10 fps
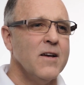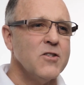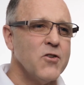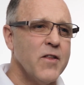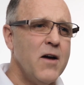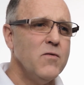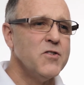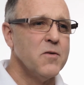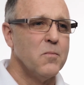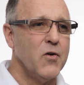So that
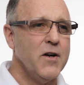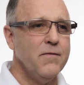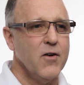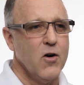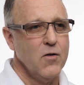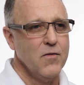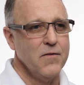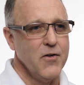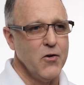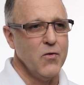was a brief
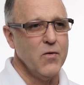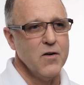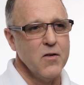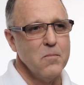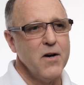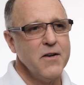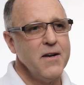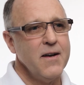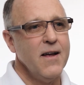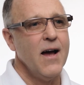overview of the
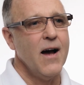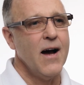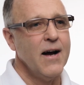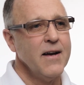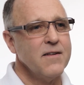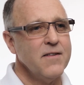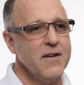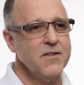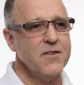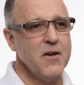Bunting High
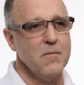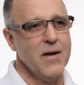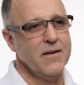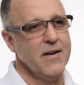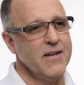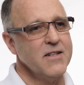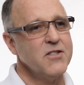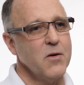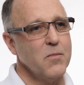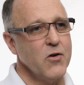Intensity Magnetic
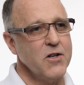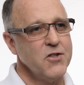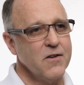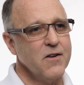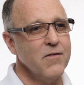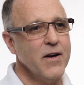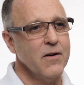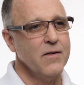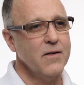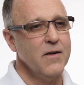Separation
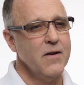Conveyor.